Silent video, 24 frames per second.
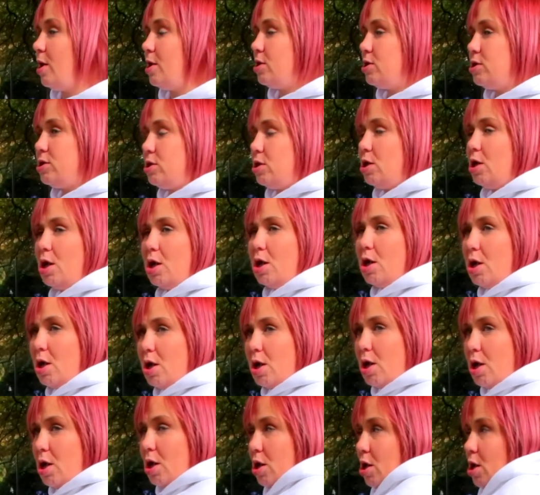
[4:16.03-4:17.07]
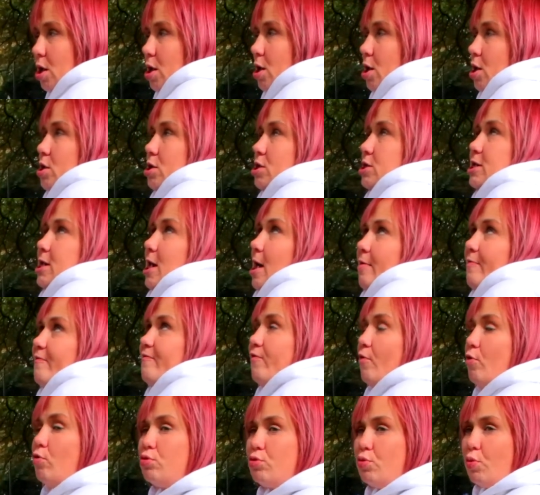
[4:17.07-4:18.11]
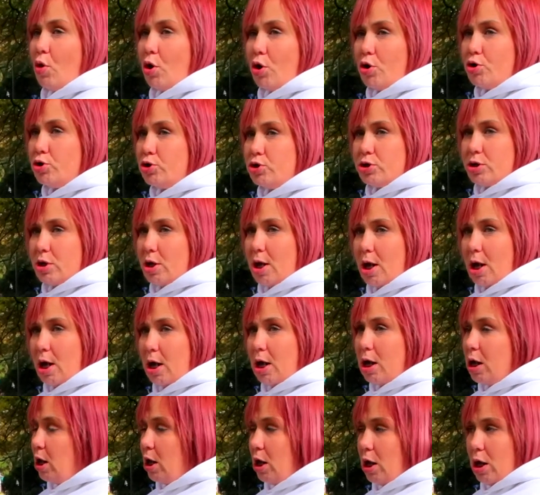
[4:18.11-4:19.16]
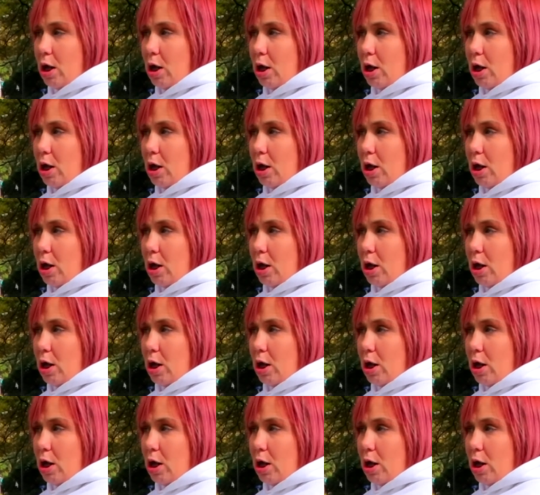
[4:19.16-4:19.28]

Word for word: It's tenfold worse. Like